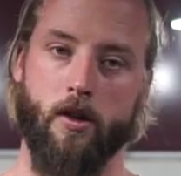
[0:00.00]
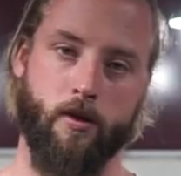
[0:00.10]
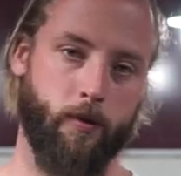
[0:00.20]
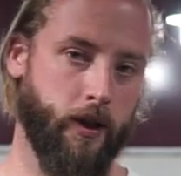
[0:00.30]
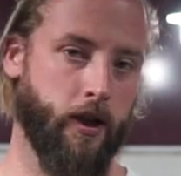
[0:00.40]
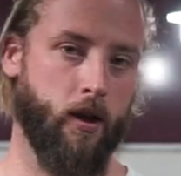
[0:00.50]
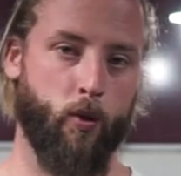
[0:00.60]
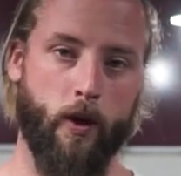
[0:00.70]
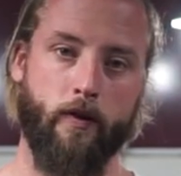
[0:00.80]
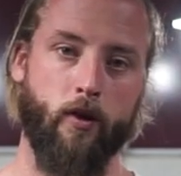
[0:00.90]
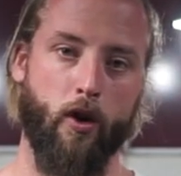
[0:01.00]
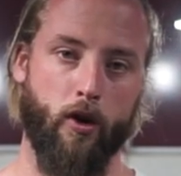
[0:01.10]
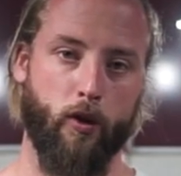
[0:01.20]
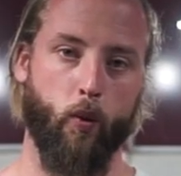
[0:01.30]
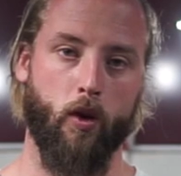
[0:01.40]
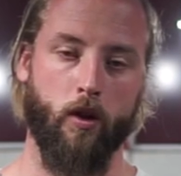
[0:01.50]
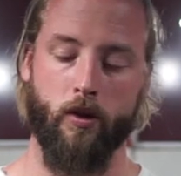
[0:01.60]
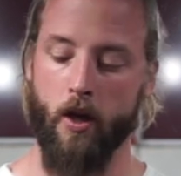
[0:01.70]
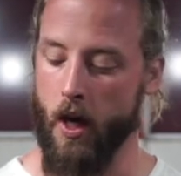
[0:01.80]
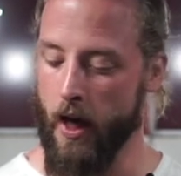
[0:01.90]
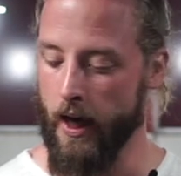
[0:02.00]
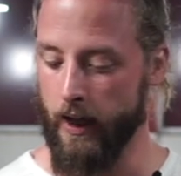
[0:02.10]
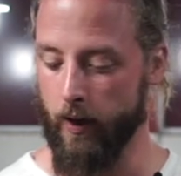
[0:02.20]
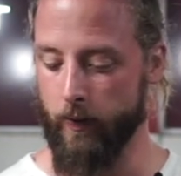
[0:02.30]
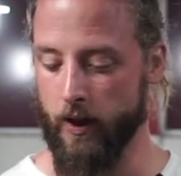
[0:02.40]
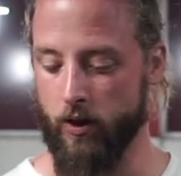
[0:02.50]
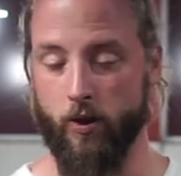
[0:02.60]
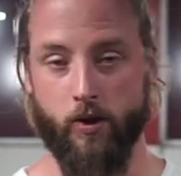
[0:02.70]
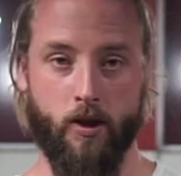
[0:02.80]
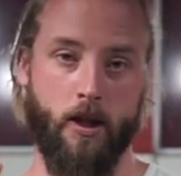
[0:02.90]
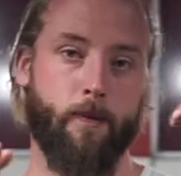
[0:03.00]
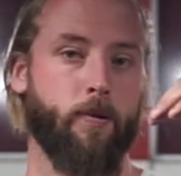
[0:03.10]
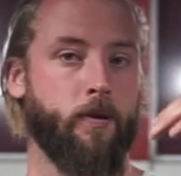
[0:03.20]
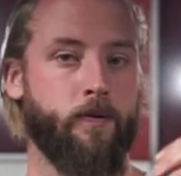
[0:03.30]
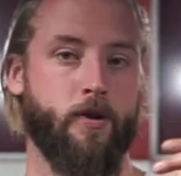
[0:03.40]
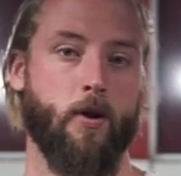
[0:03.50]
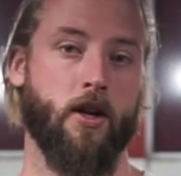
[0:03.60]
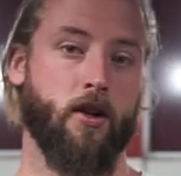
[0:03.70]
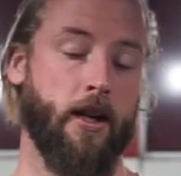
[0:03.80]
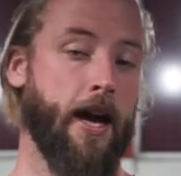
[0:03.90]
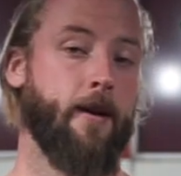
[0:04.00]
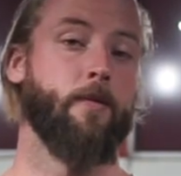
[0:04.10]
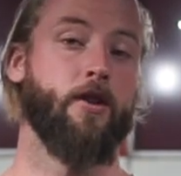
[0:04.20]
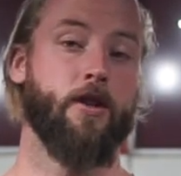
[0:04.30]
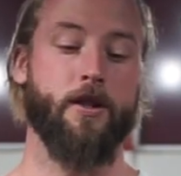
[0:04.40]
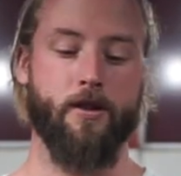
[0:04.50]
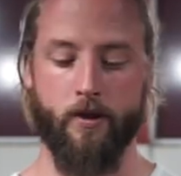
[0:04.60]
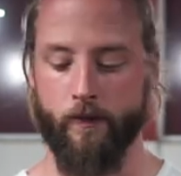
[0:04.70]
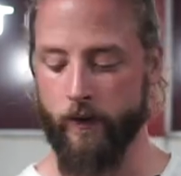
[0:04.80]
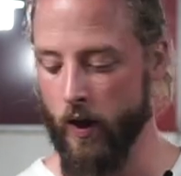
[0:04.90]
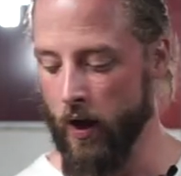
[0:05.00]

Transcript: Costa Rica, wherever we are in the world, it can be too steep to actually have machines.